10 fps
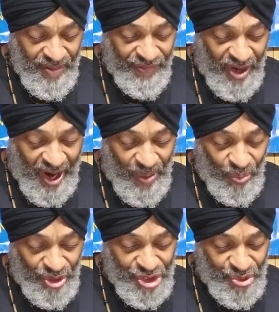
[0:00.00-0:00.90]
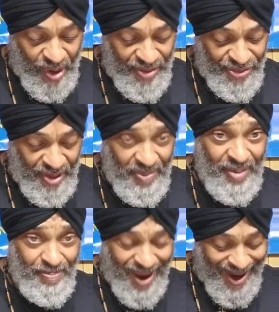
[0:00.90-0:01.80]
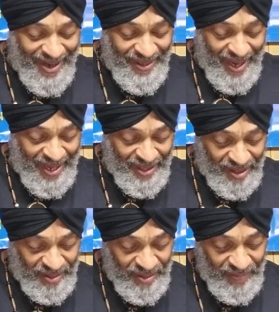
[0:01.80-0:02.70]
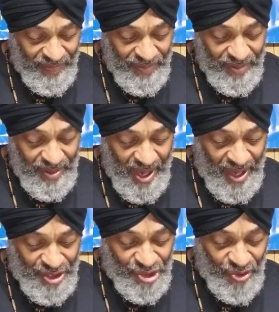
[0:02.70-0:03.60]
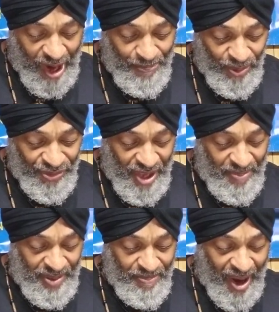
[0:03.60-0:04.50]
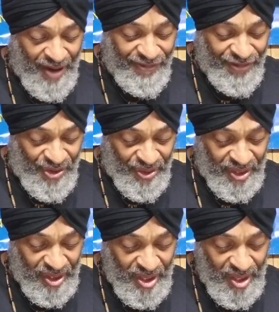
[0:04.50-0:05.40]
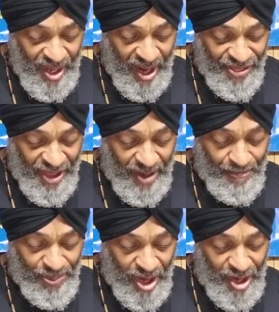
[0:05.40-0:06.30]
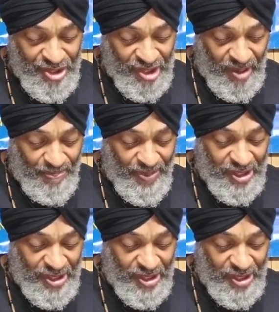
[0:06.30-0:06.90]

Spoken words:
For I will tread them in mine anger, and trample them in my fury, and their blood shall be